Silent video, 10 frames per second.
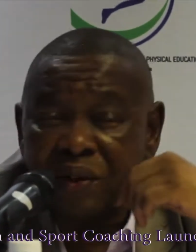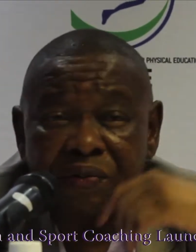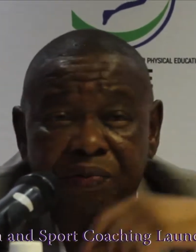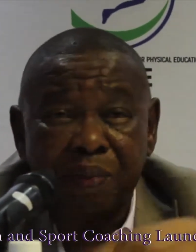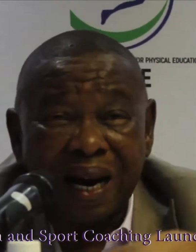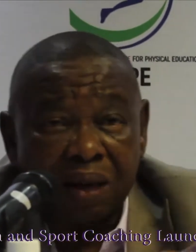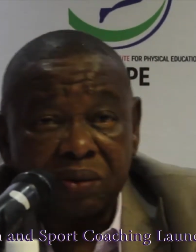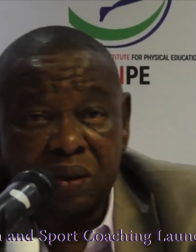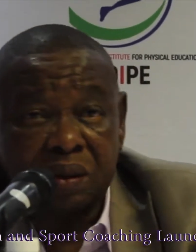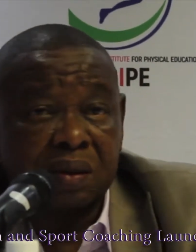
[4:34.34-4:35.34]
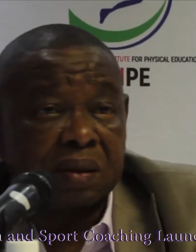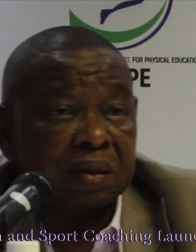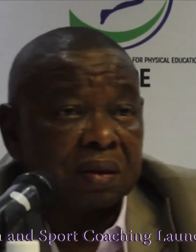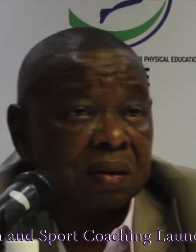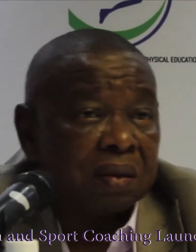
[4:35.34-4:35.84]
of mouth,
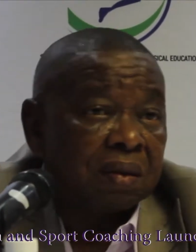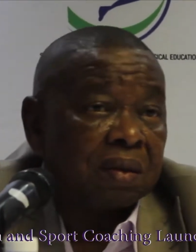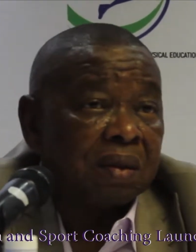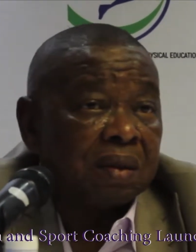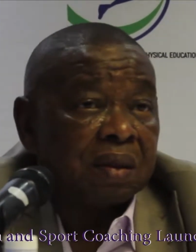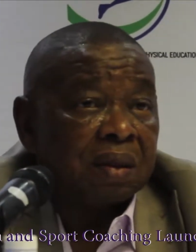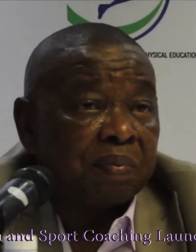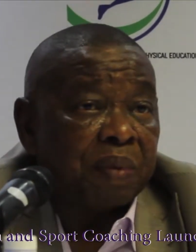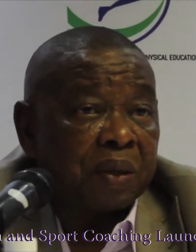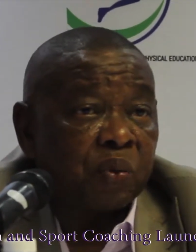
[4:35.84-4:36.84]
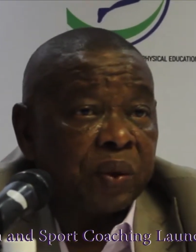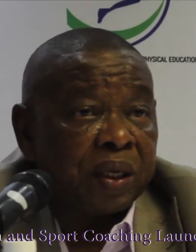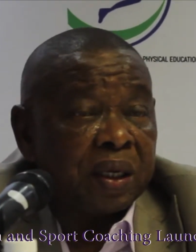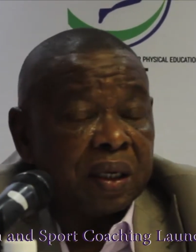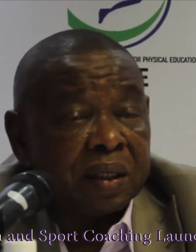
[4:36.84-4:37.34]
but
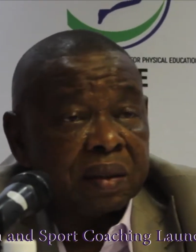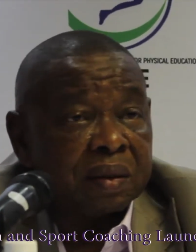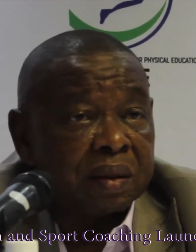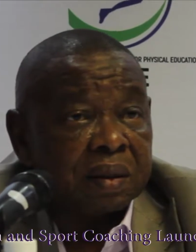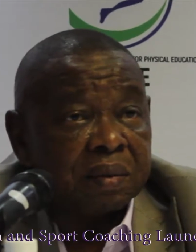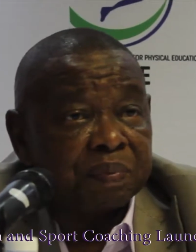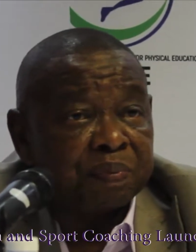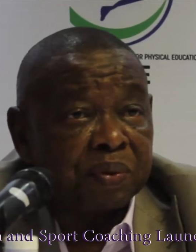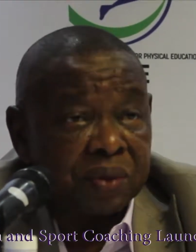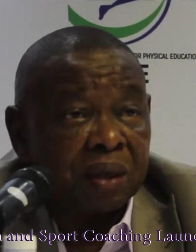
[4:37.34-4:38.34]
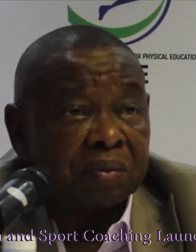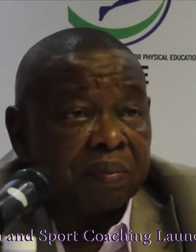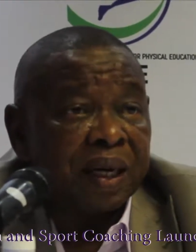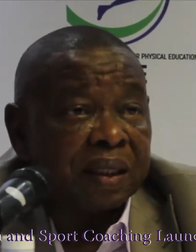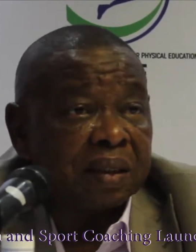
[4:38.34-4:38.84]
we put out
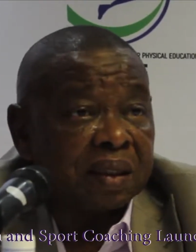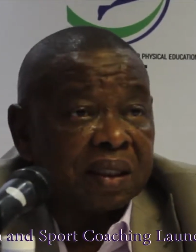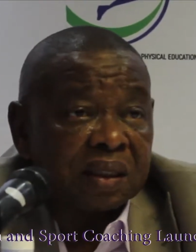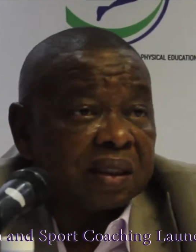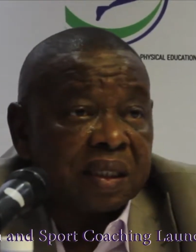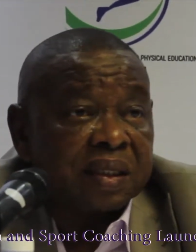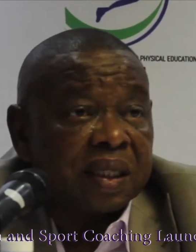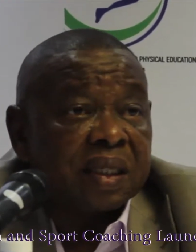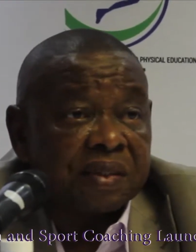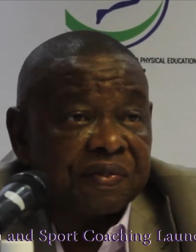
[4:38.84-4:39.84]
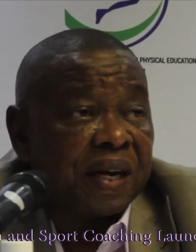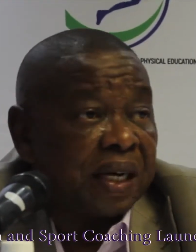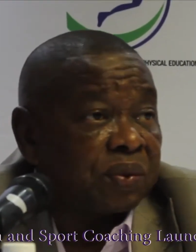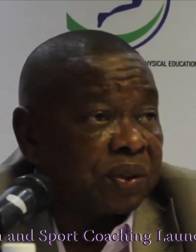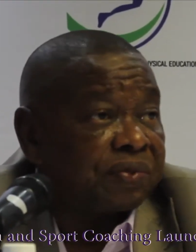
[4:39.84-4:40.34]
money. The National Skills
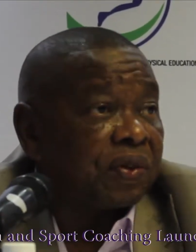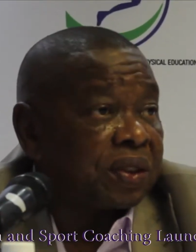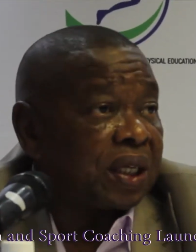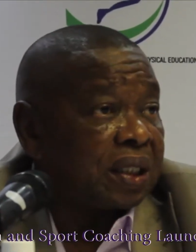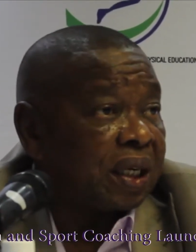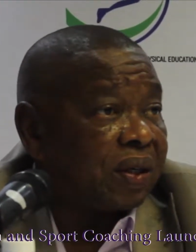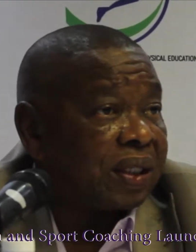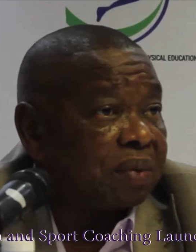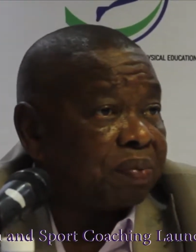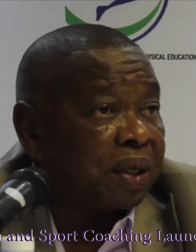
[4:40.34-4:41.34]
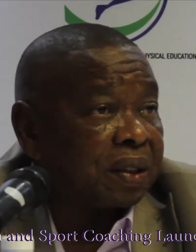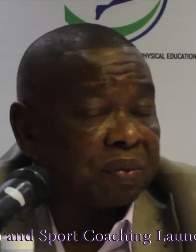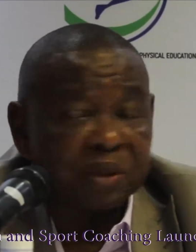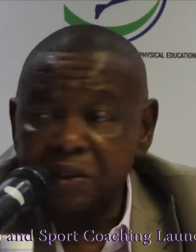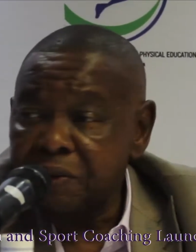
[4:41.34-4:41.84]
Fund, which falls under our
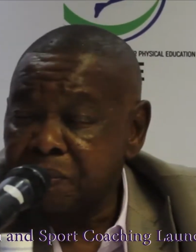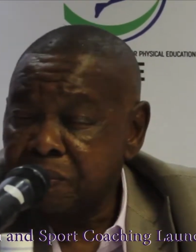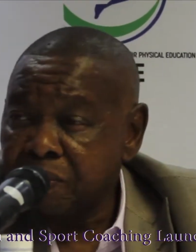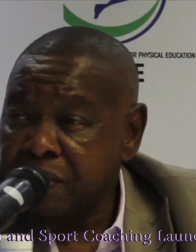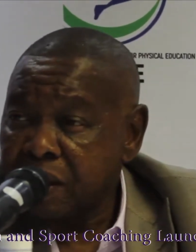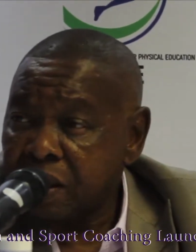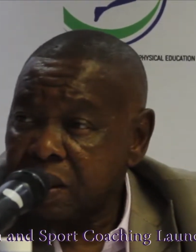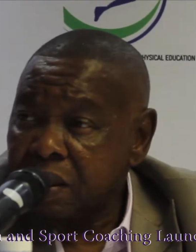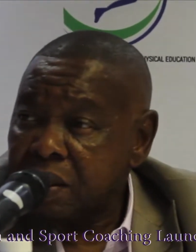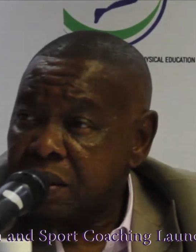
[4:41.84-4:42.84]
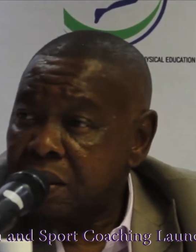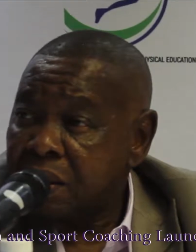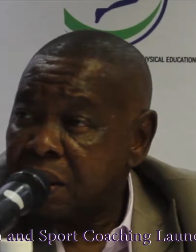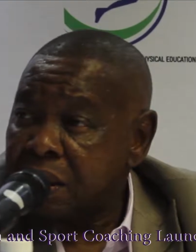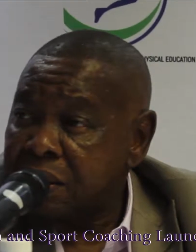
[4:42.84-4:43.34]
department,
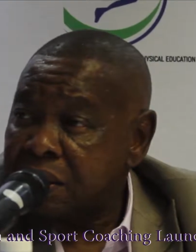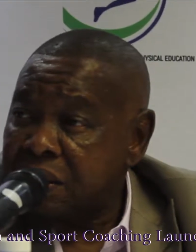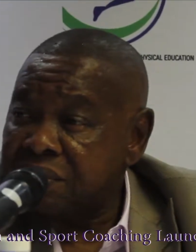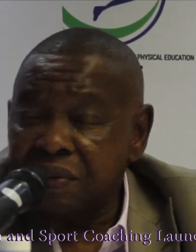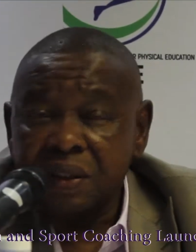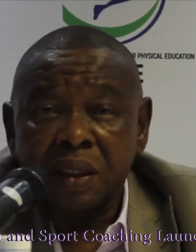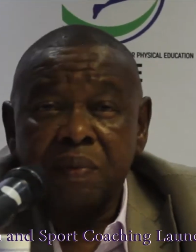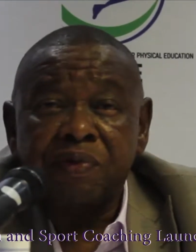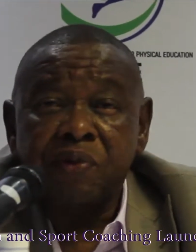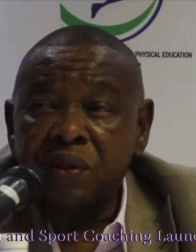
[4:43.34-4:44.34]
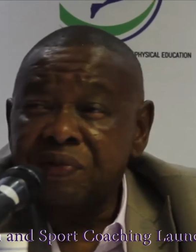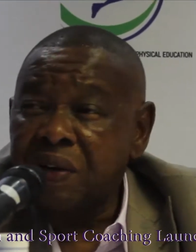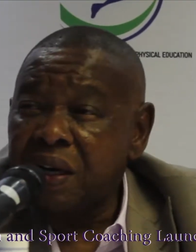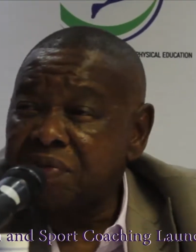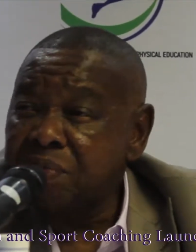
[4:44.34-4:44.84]
is giving them 45